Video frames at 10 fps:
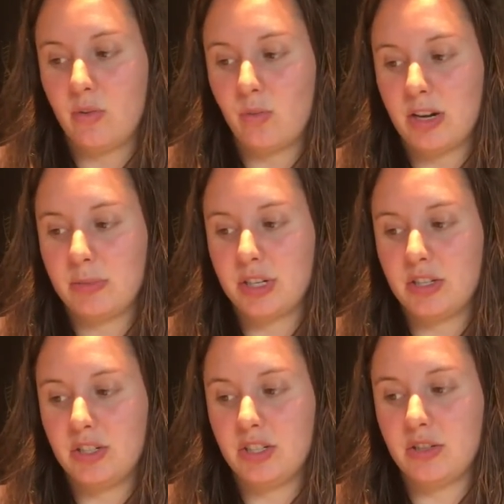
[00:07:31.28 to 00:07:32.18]
what I'm going
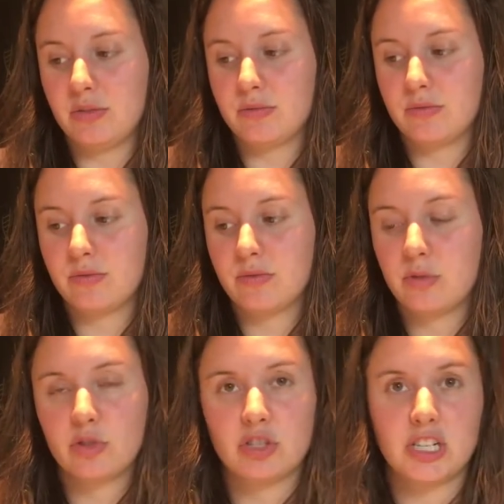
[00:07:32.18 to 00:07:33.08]
to do,
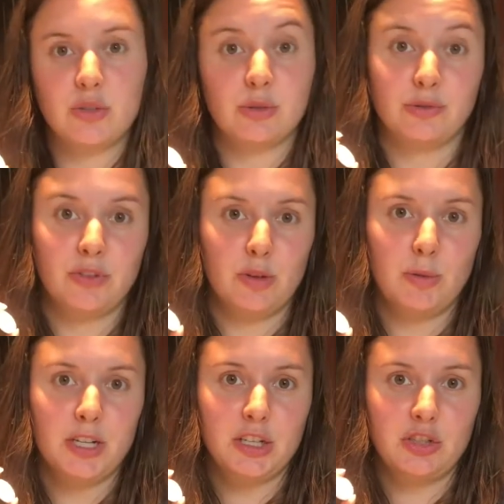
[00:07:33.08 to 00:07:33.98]
should I do a full
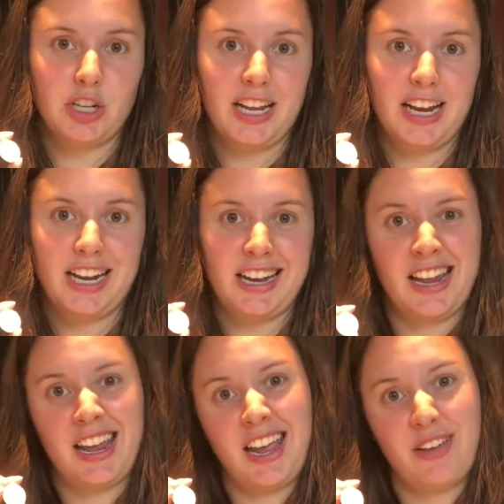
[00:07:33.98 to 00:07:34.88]
one or should I cut it
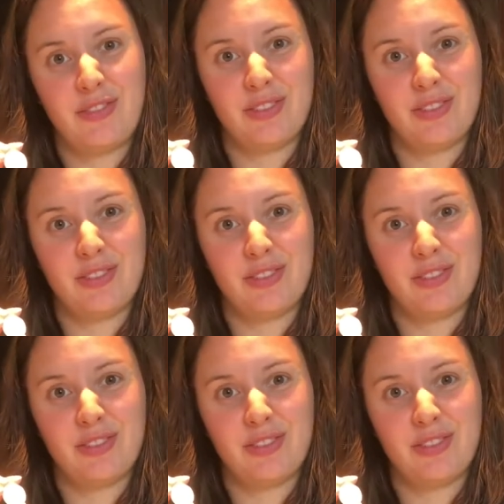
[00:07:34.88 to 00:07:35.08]
in half?